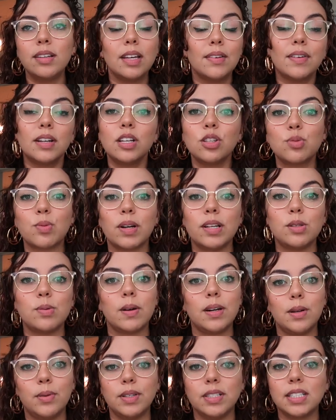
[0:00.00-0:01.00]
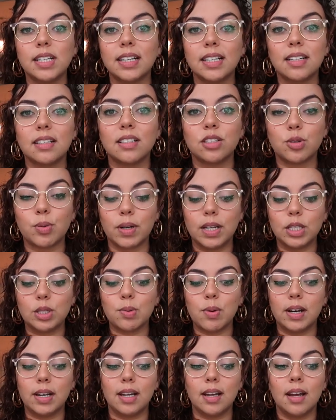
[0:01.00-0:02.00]
Even in 2020, we started in
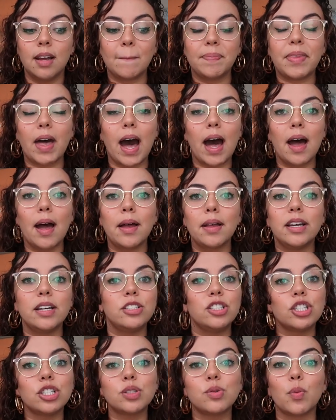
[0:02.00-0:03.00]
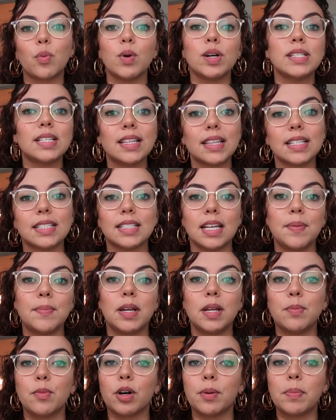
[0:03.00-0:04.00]
2020, that it just wasn't the same
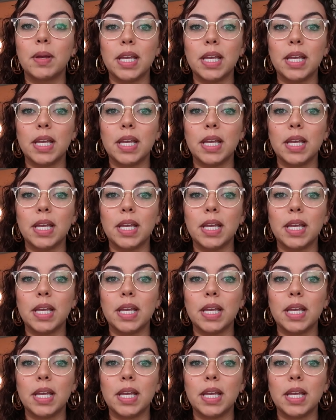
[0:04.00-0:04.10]
anymore.